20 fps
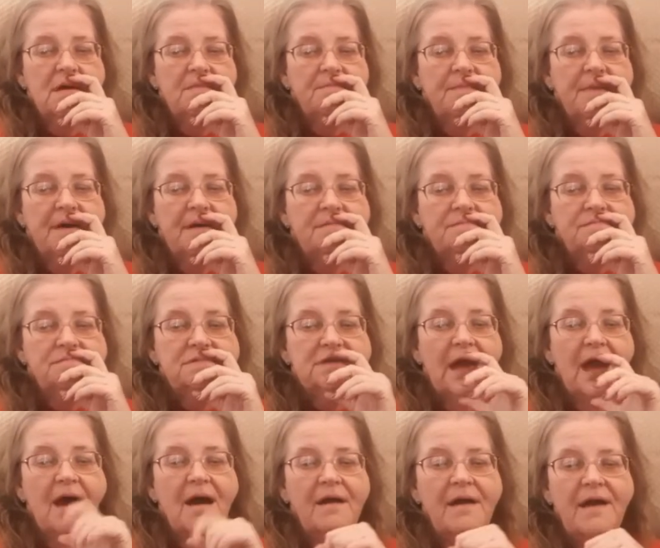But
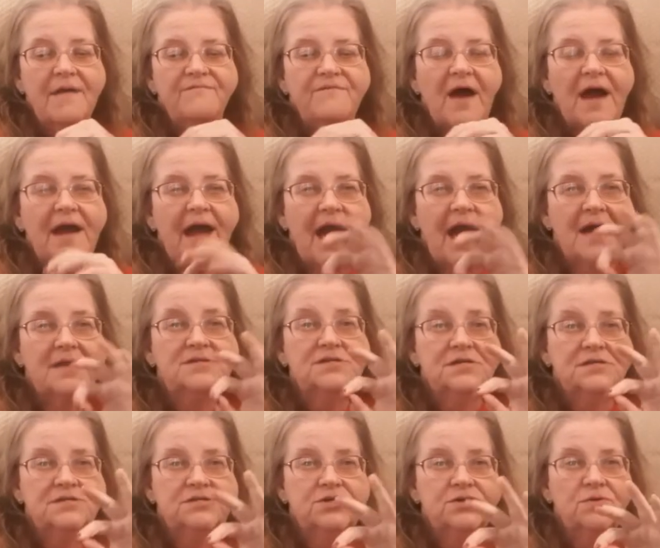yeah, if I had to
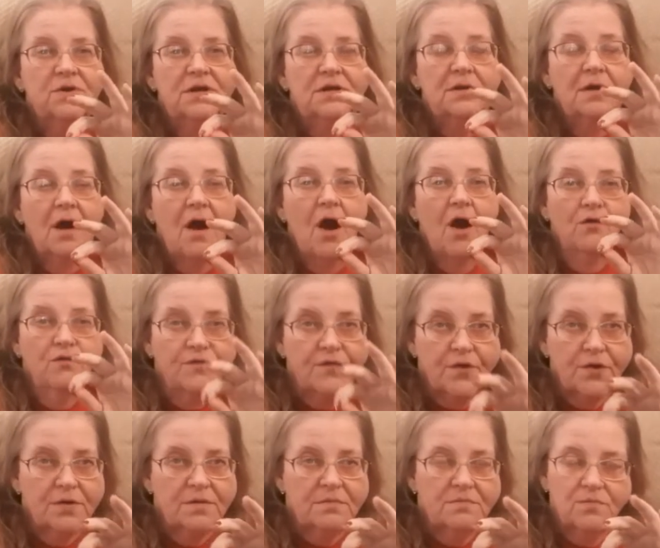do it
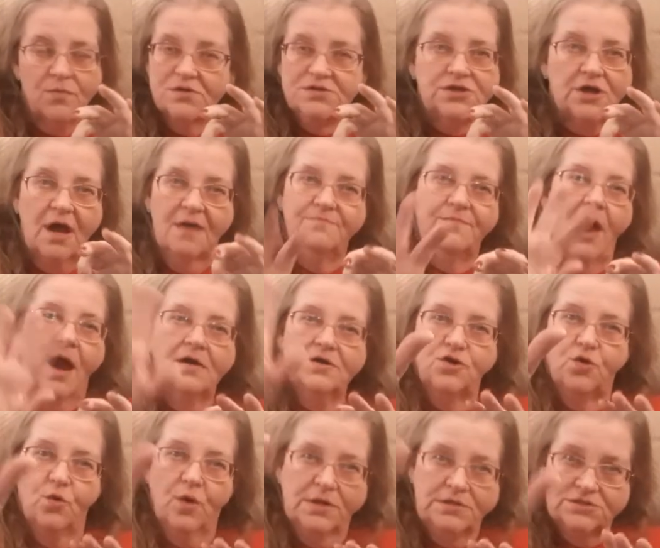over, which I'm not
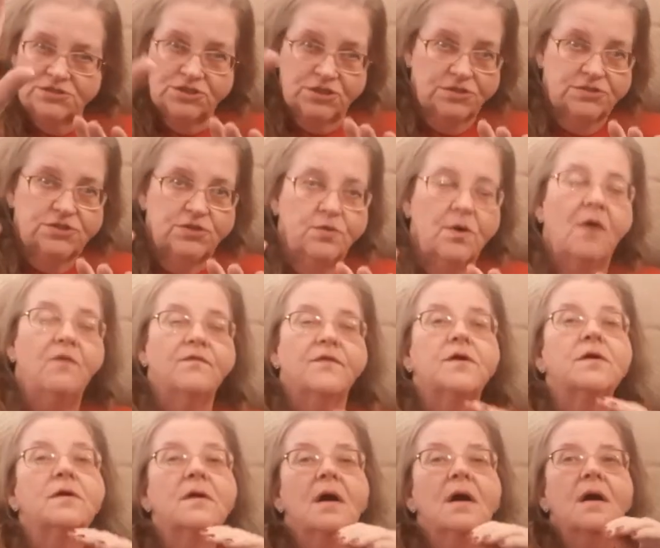going to do over,
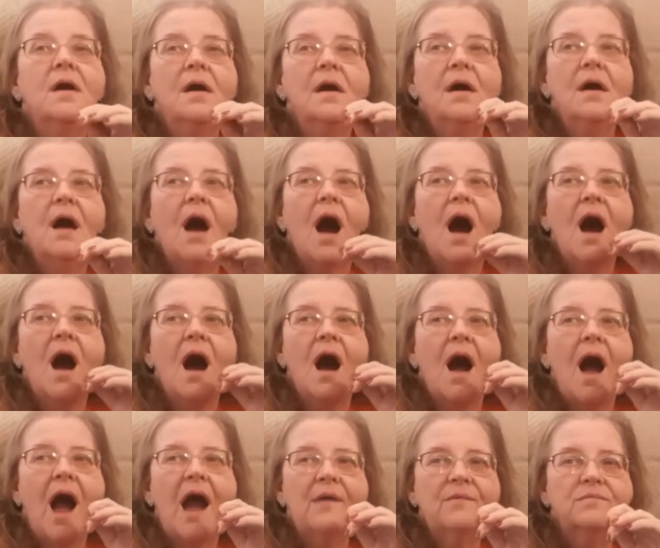uh,
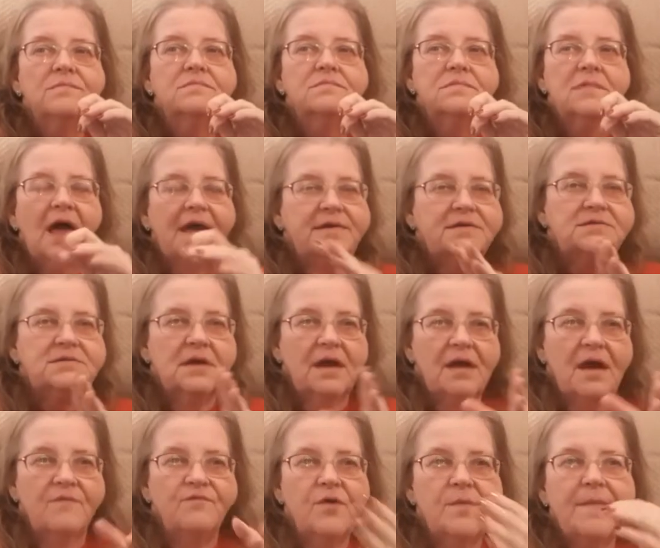I, like
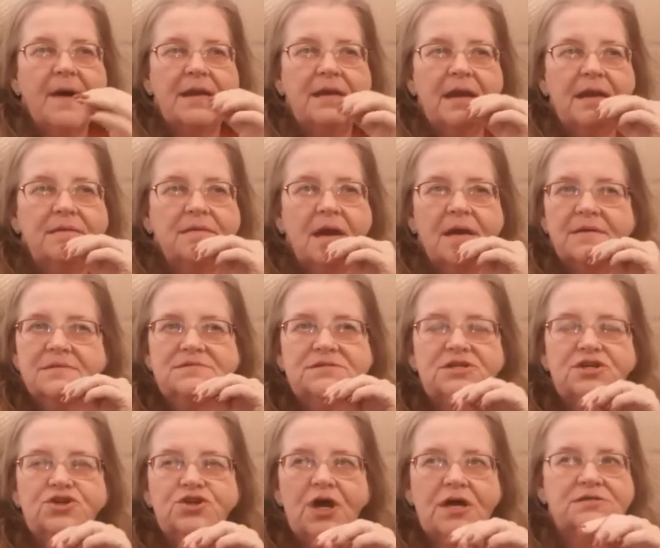everybody has
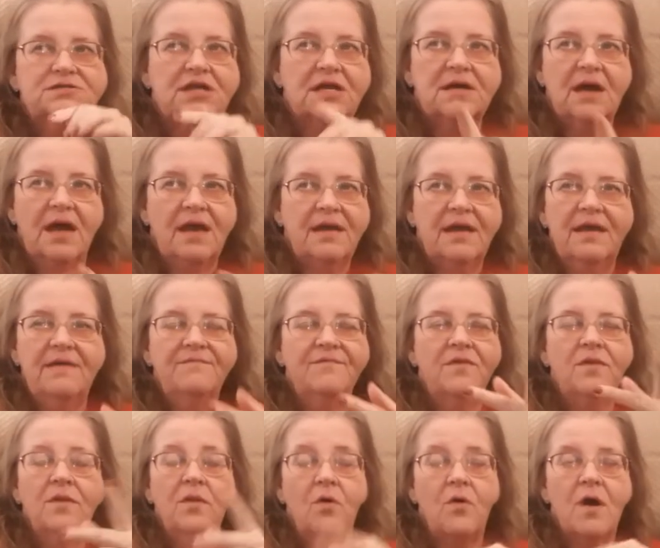suggested, and
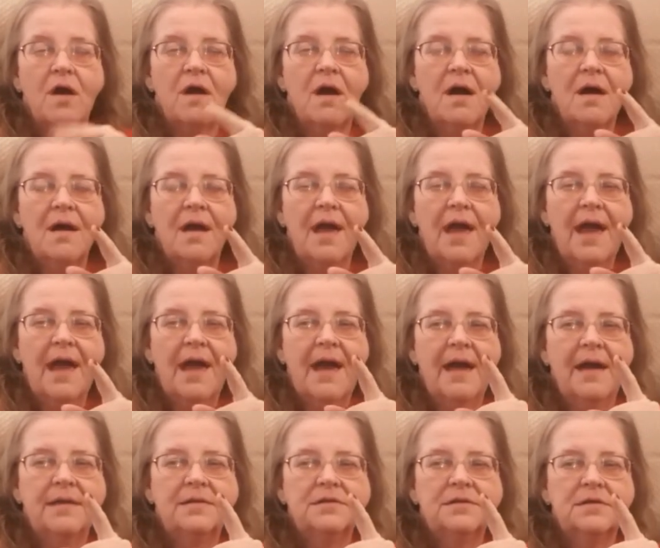even Laura
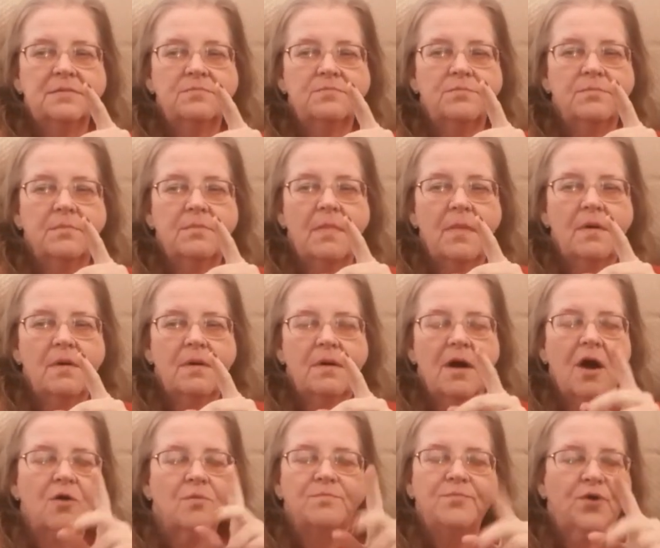and,
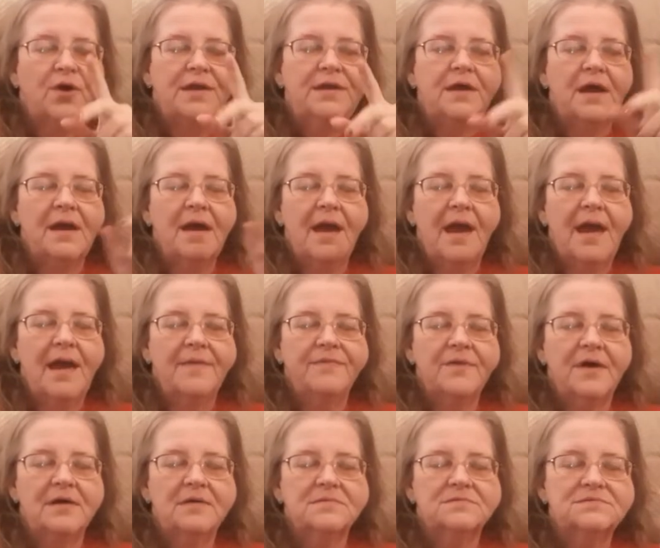or Brenda and
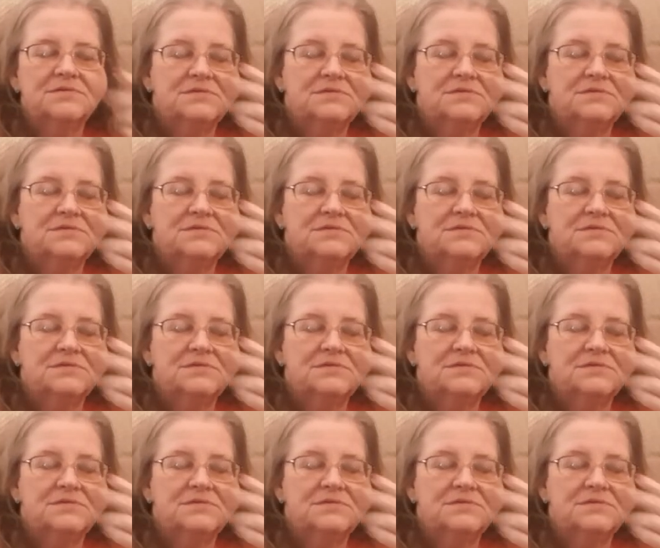the